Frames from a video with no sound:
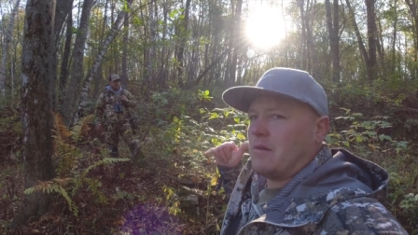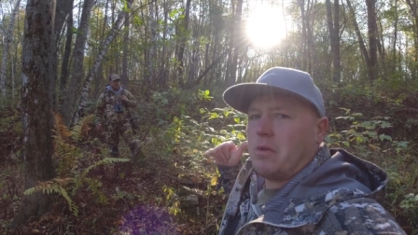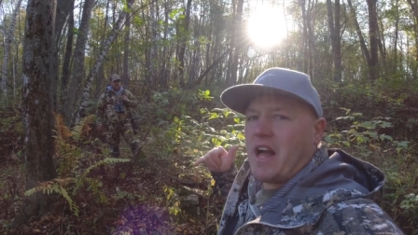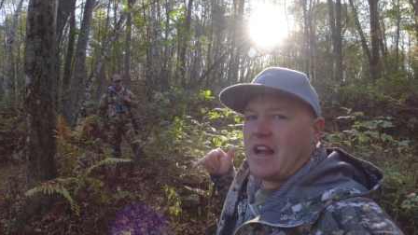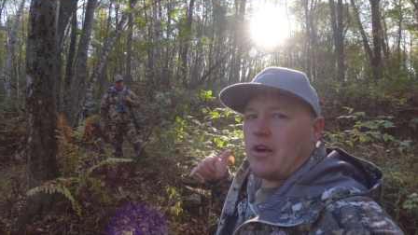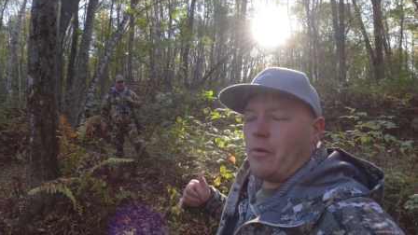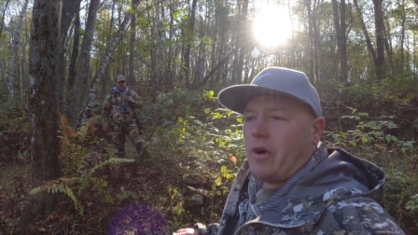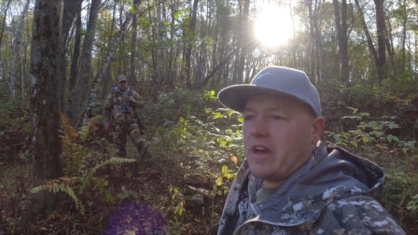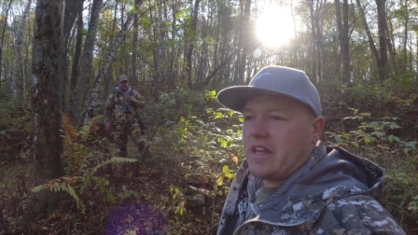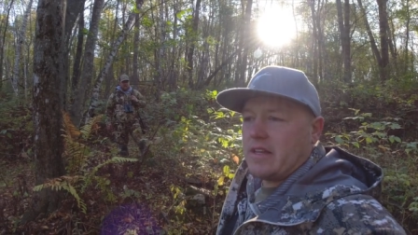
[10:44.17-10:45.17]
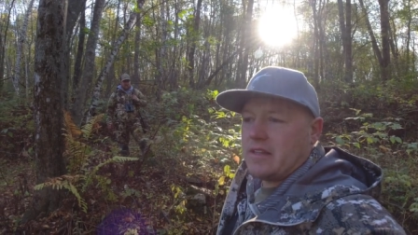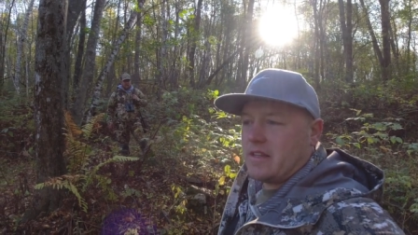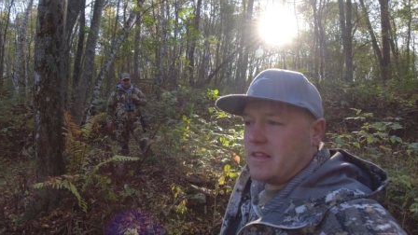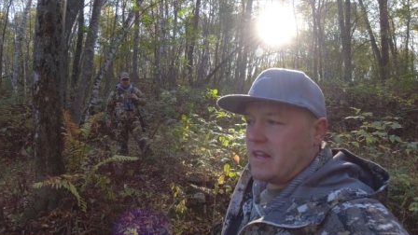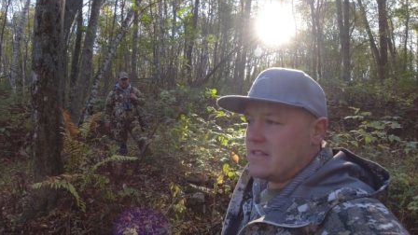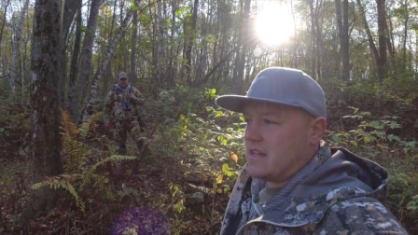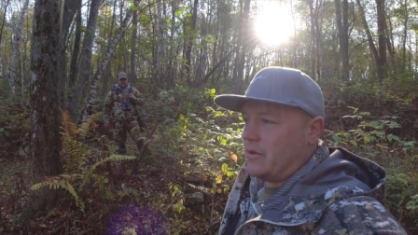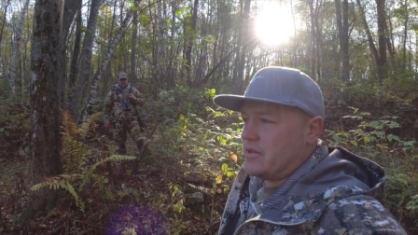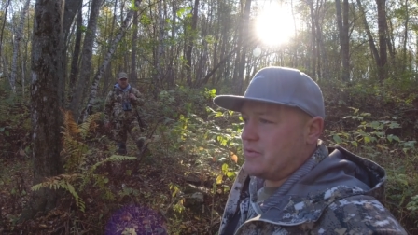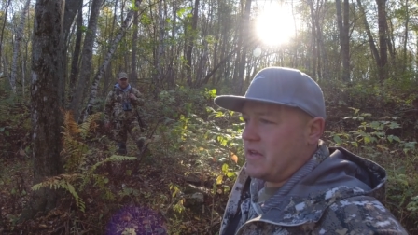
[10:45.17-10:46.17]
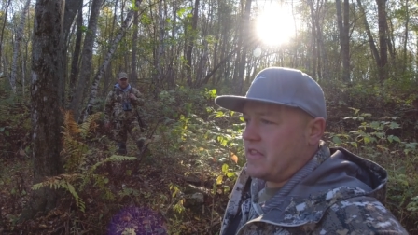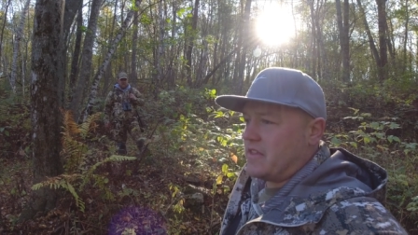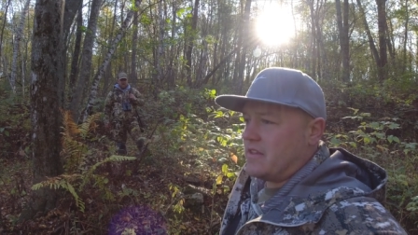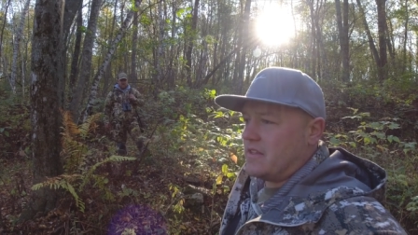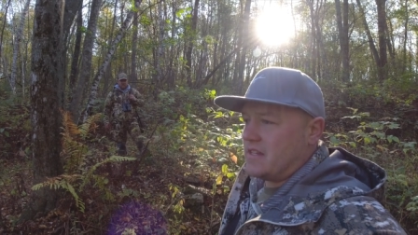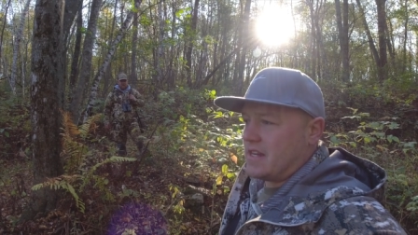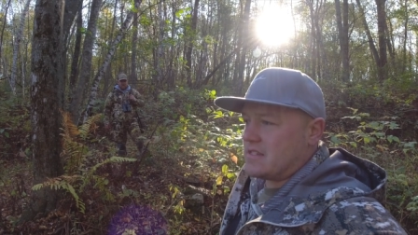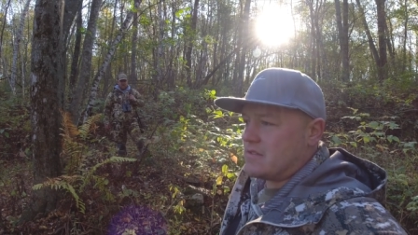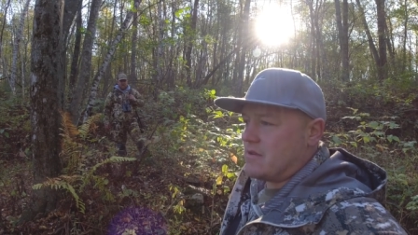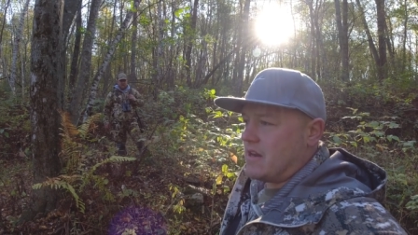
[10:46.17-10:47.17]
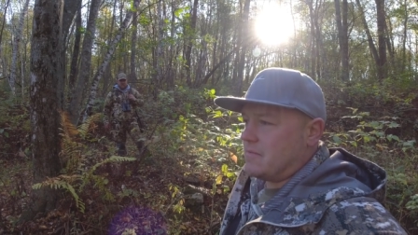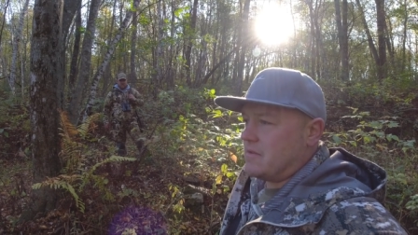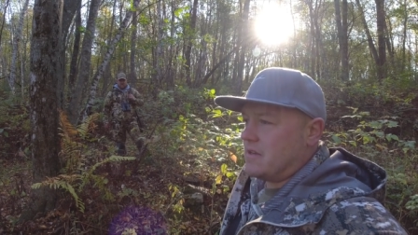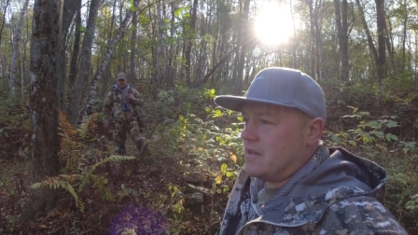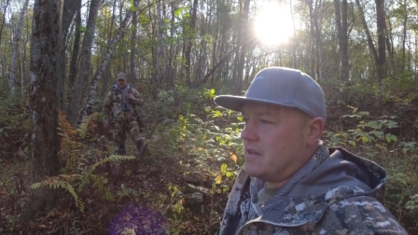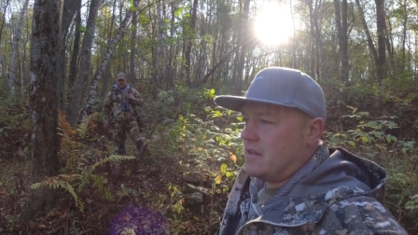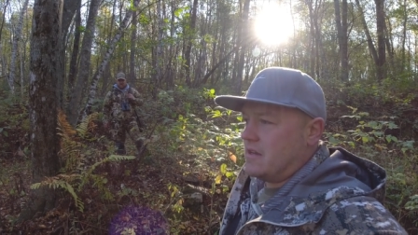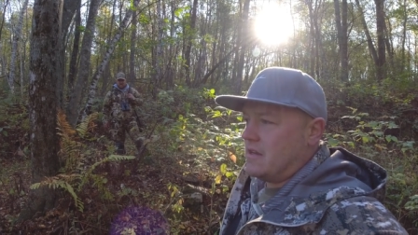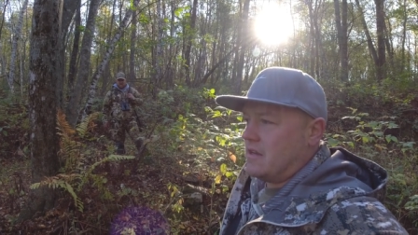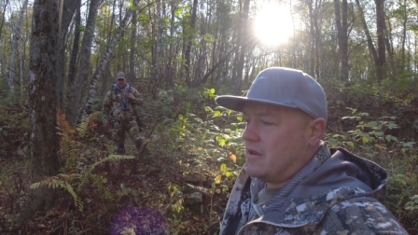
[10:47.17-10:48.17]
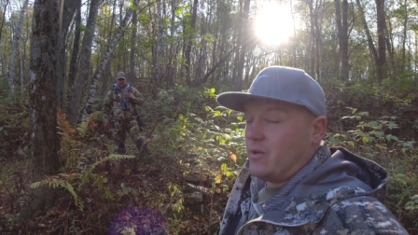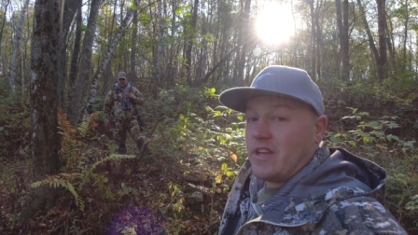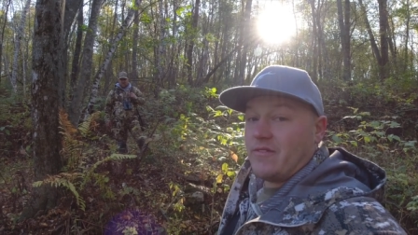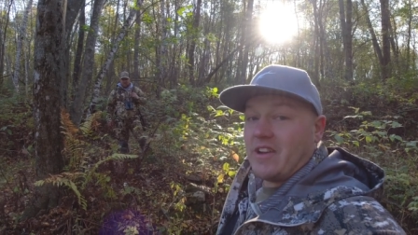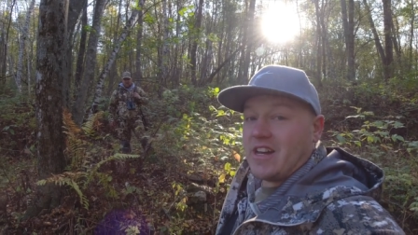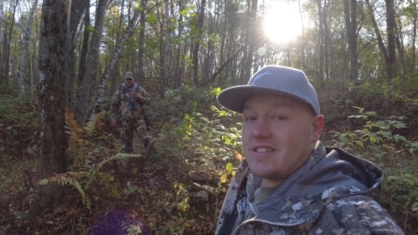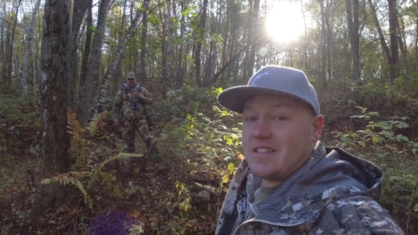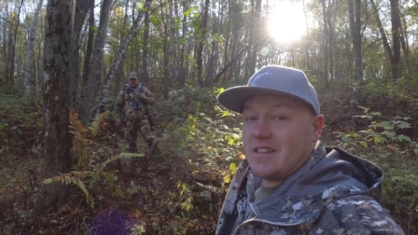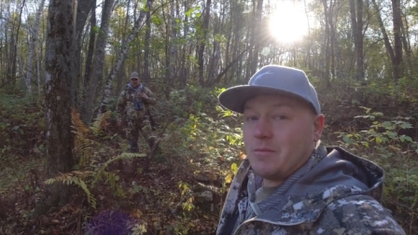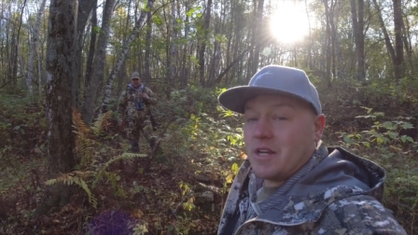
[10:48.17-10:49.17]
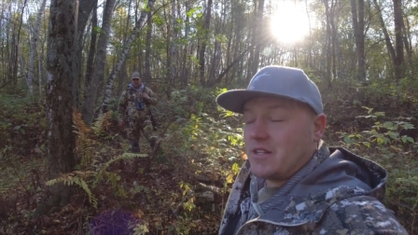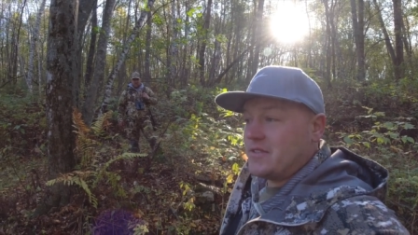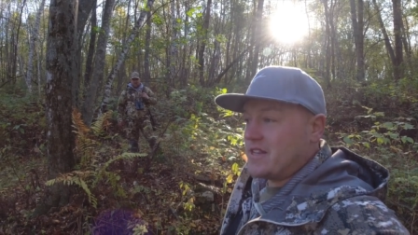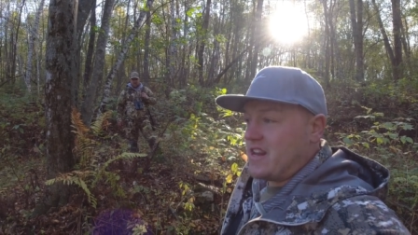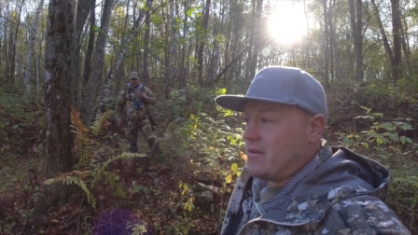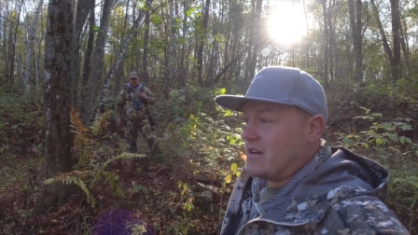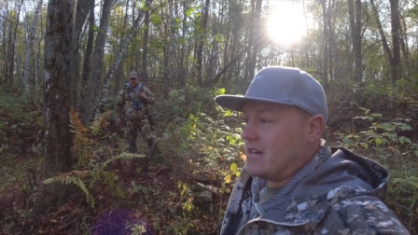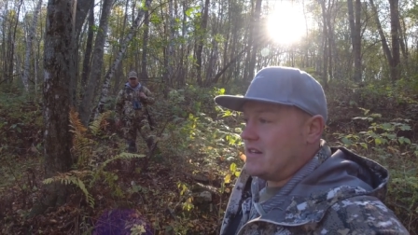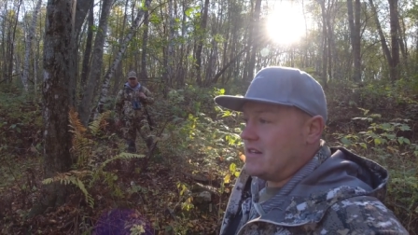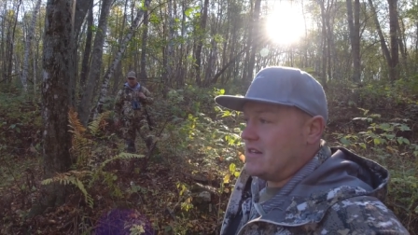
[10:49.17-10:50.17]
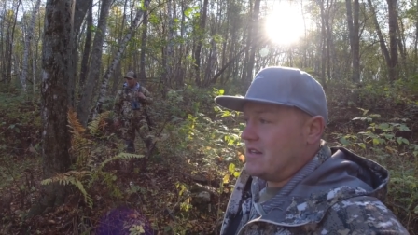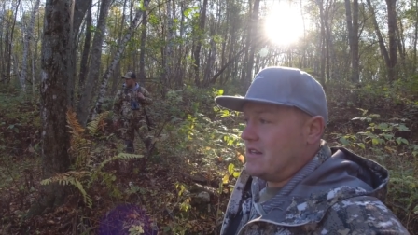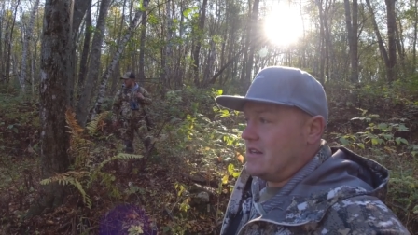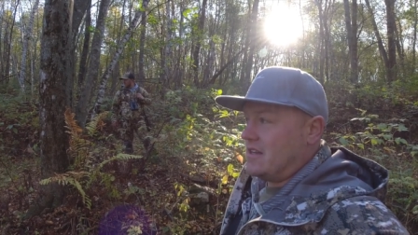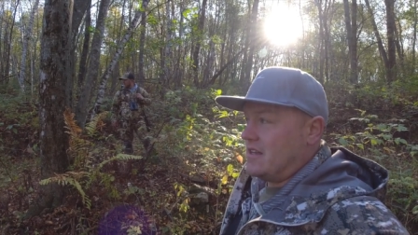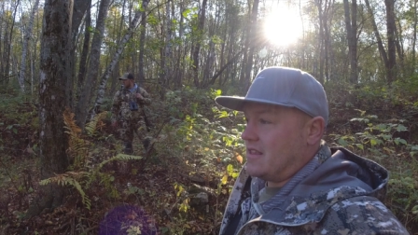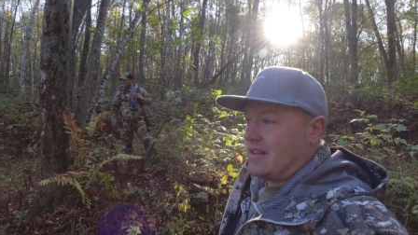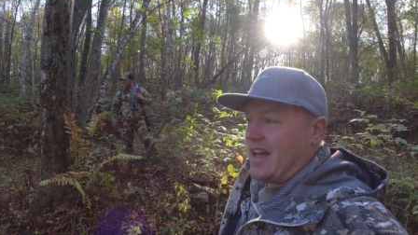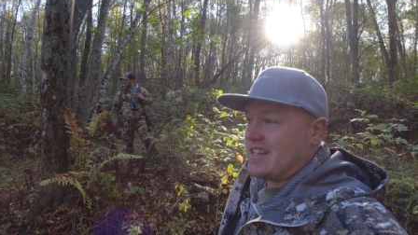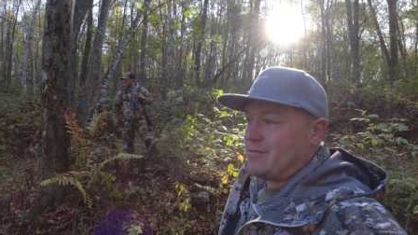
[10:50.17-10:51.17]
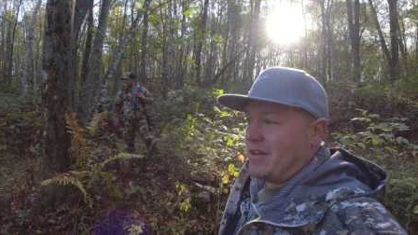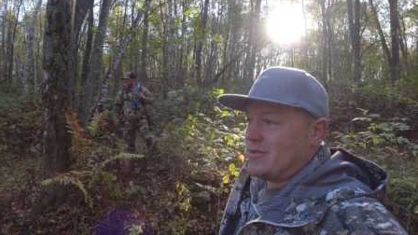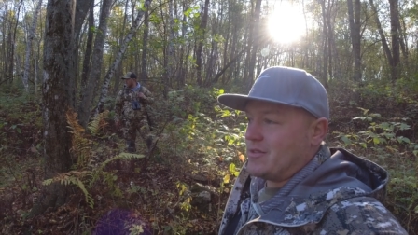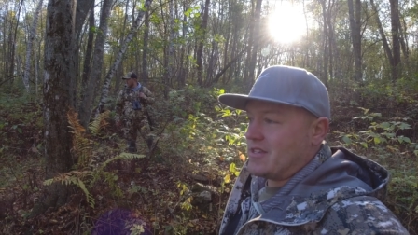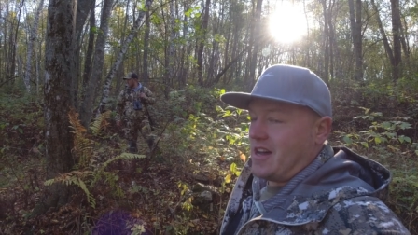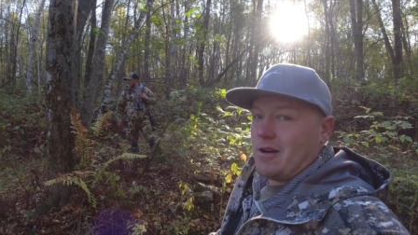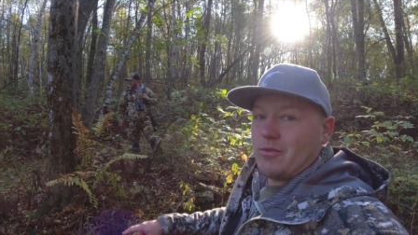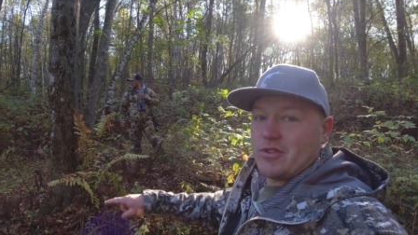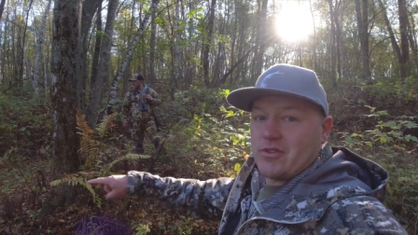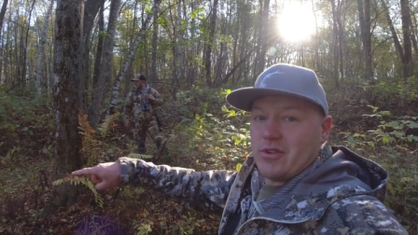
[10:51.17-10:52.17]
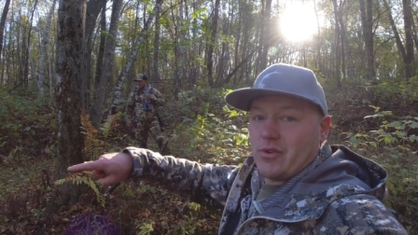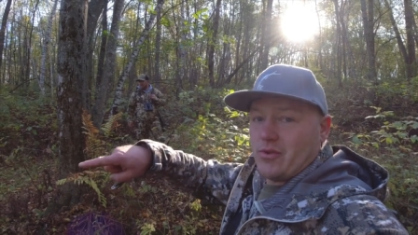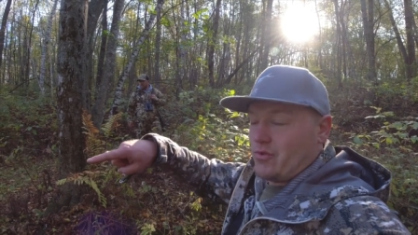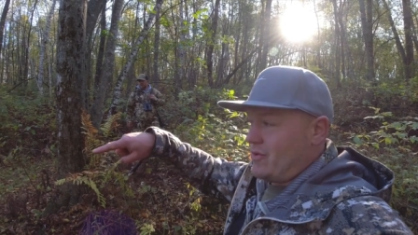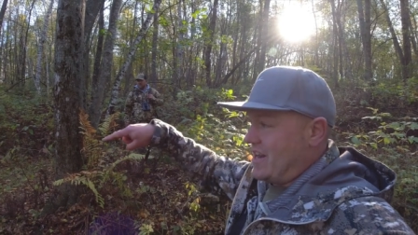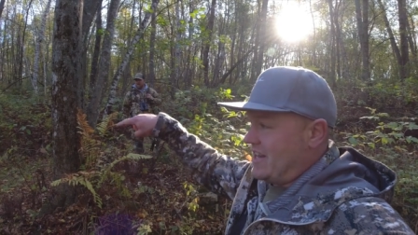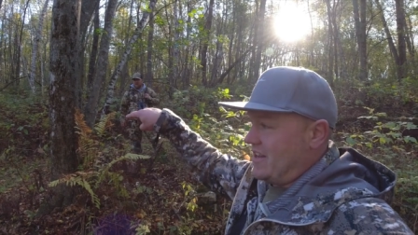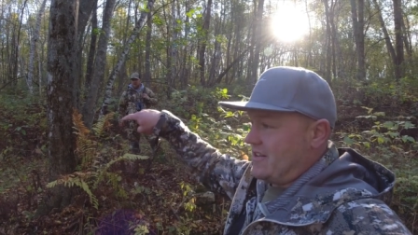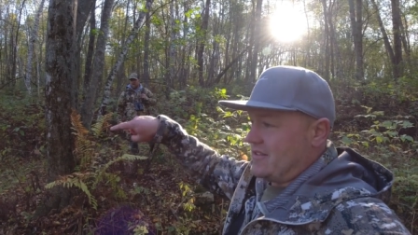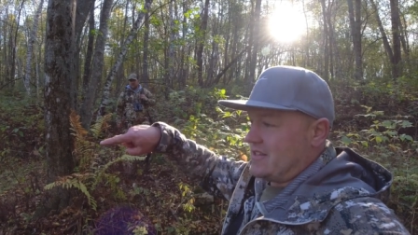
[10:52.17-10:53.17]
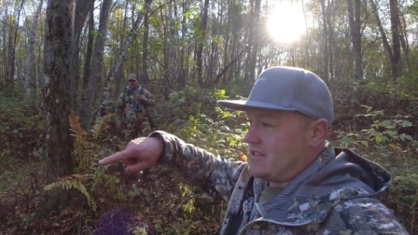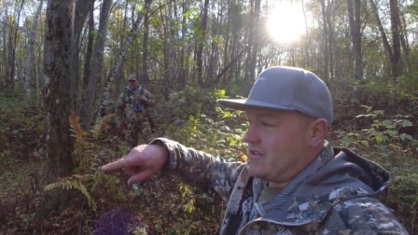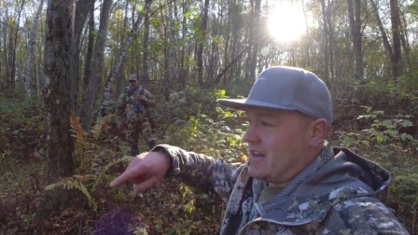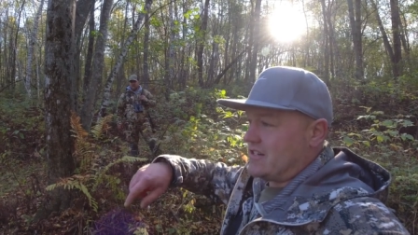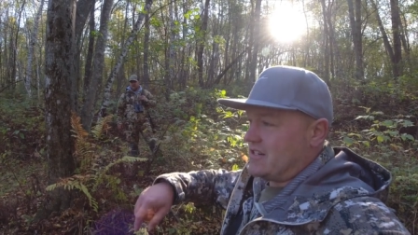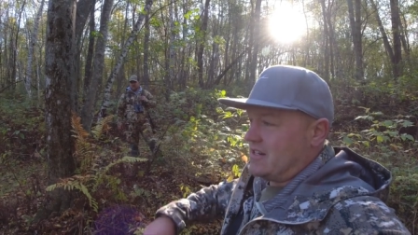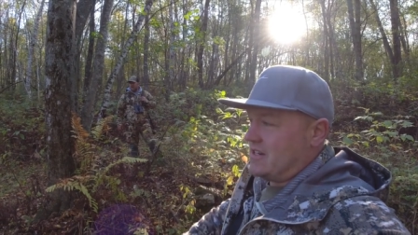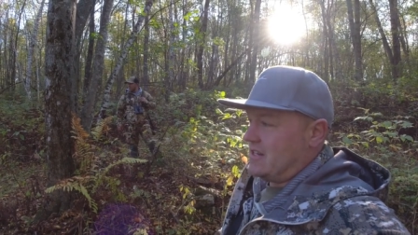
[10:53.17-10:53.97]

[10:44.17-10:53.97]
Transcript: the Black Hawaiian that is always with the Texas Ram. We have not seen Mickles anywhere. The last place we saw him was right here in this stretch.